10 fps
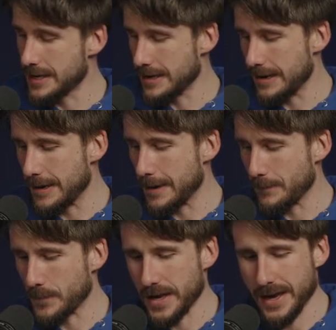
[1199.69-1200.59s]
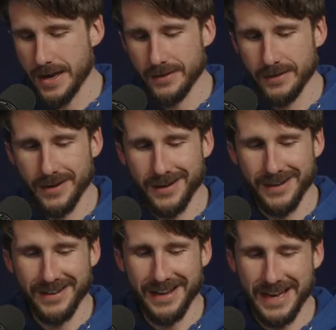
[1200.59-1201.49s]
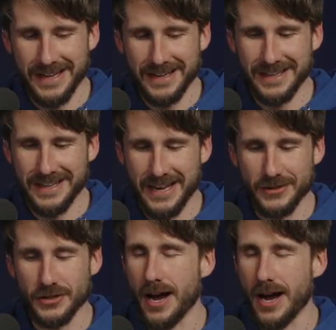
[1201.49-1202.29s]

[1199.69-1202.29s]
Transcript: Um, and uh, and yes,